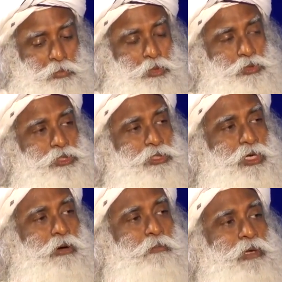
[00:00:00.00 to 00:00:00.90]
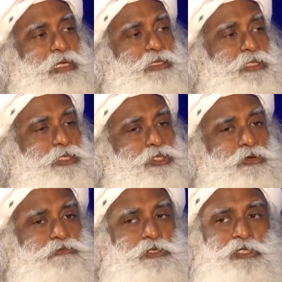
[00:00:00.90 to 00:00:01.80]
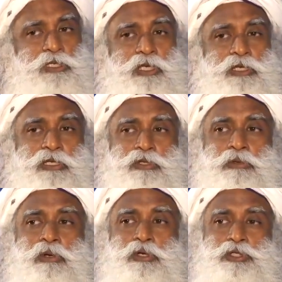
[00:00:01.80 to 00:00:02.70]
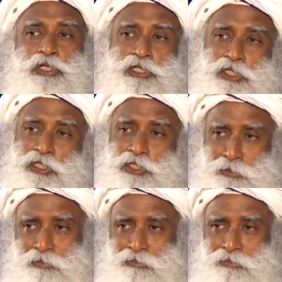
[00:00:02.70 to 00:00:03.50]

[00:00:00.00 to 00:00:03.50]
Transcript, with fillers: most complex and sophisticated neurological system.